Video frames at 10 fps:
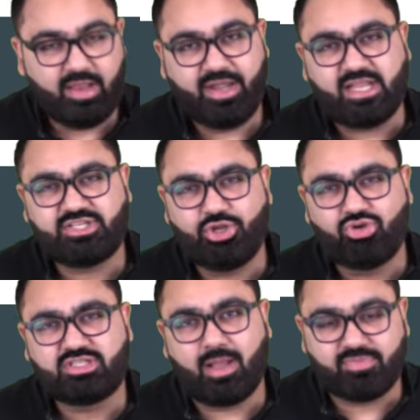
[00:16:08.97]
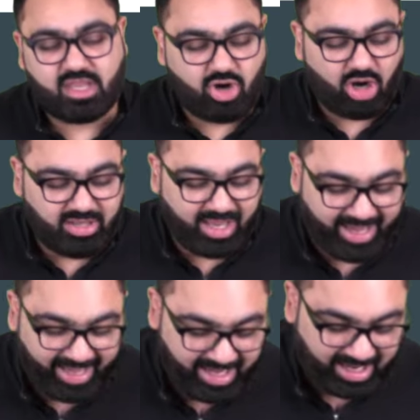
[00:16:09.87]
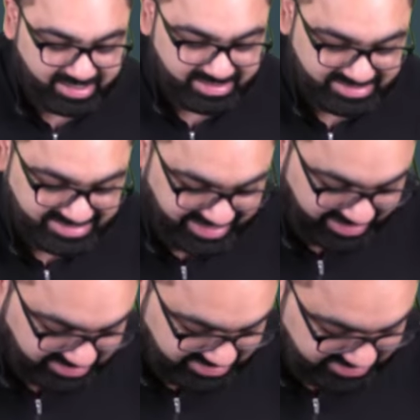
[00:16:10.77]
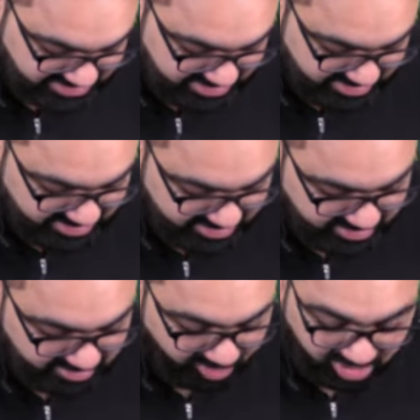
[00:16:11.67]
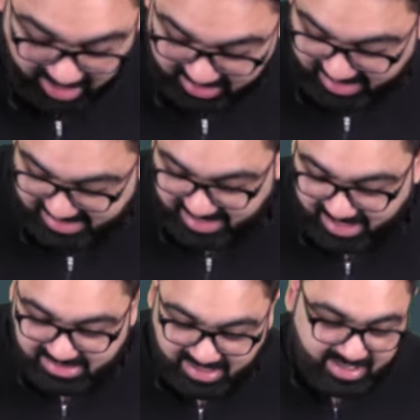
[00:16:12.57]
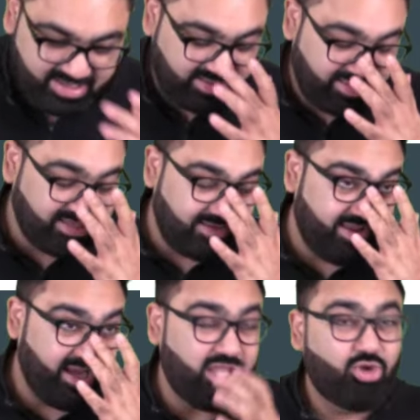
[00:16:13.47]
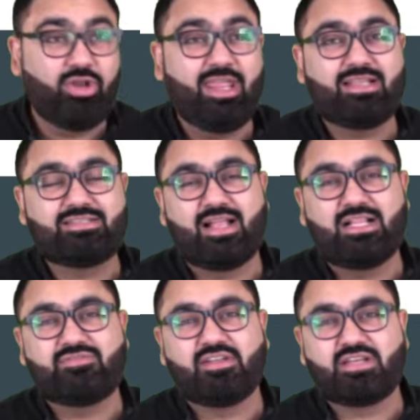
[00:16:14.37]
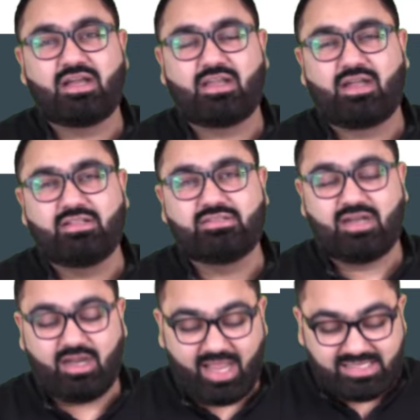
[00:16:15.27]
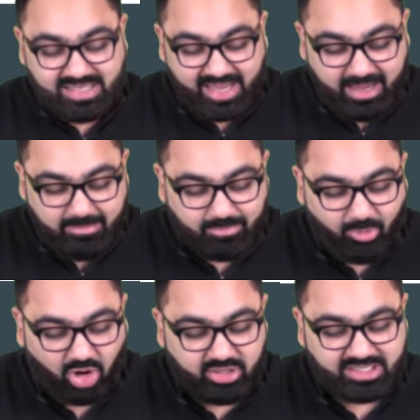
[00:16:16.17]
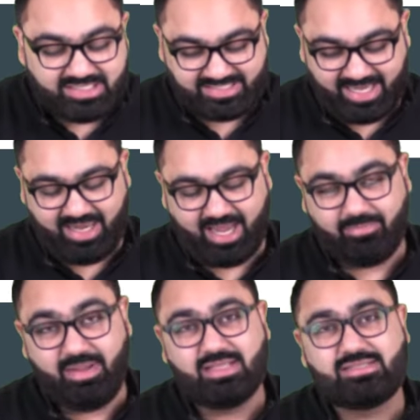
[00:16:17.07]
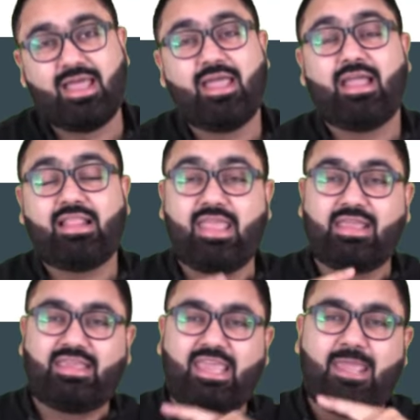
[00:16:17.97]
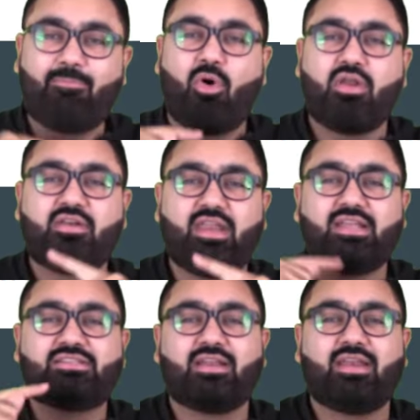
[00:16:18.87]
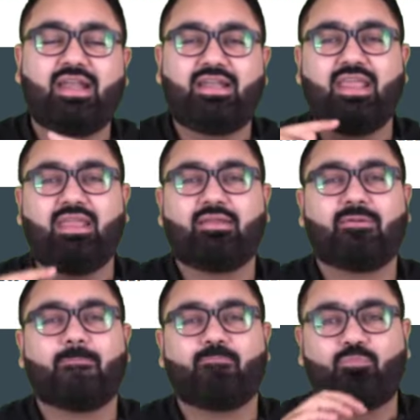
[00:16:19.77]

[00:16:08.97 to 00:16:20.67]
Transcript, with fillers: Next news, something called the HeLa cells. What are these cells? These are very unique cells which are considered as immortal cell line. Means they keep on regenerating